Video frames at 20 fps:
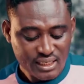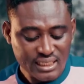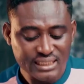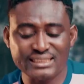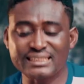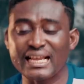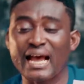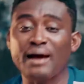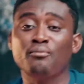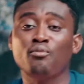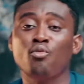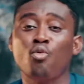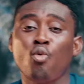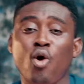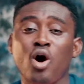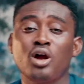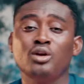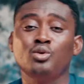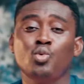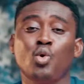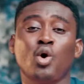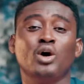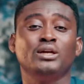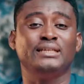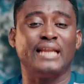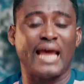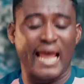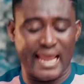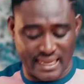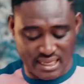Psalm
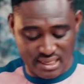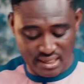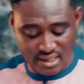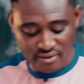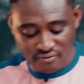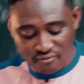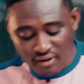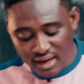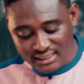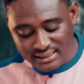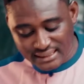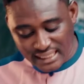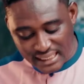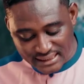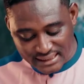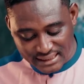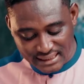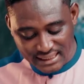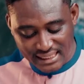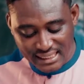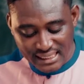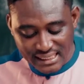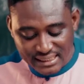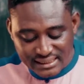119, verse 30.